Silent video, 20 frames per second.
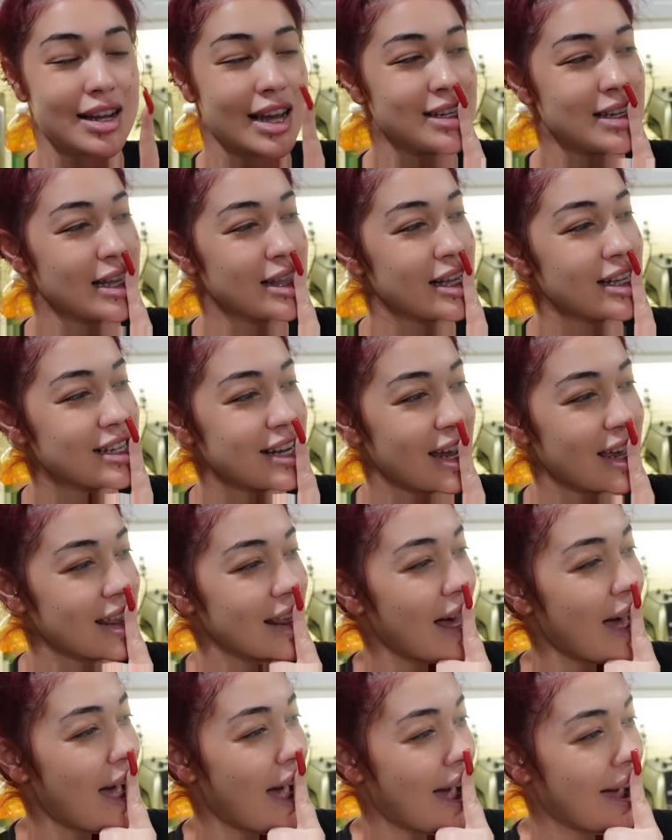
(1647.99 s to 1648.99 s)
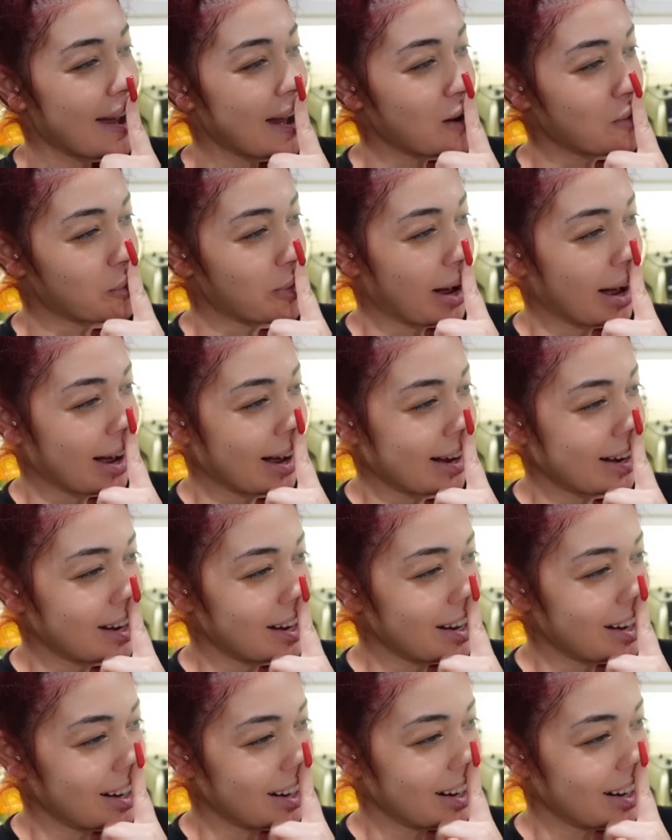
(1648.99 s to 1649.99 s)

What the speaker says: Is that the day that it rained?